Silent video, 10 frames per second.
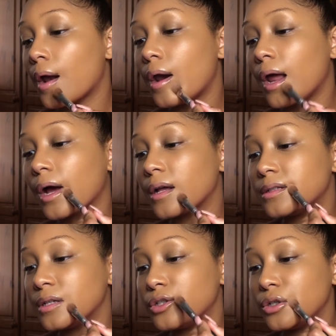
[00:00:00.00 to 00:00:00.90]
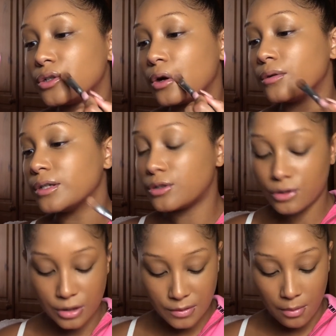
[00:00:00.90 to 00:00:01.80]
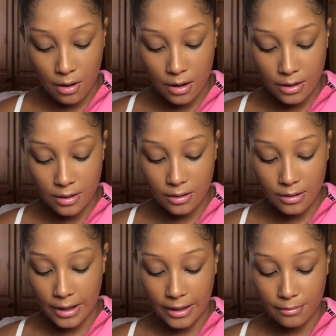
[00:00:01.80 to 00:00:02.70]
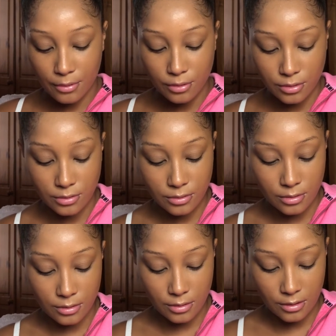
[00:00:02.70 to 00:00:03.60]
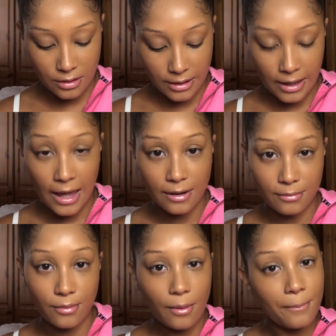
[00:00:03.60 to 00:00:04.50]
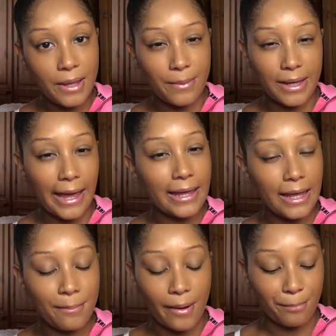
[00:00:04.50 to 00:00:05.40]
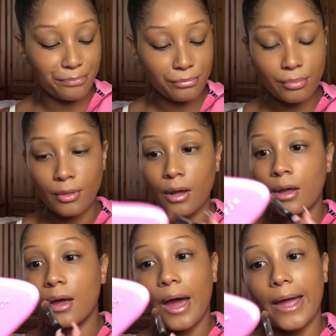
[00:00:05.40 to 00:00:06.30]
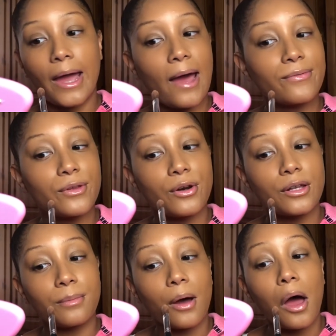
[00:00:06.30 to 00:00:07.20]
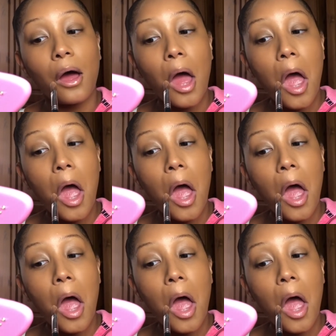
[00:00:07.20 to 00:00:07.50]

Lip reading: Like I said, you don't need to do this part, like, because it can be a bit cakey, but I have to do this part.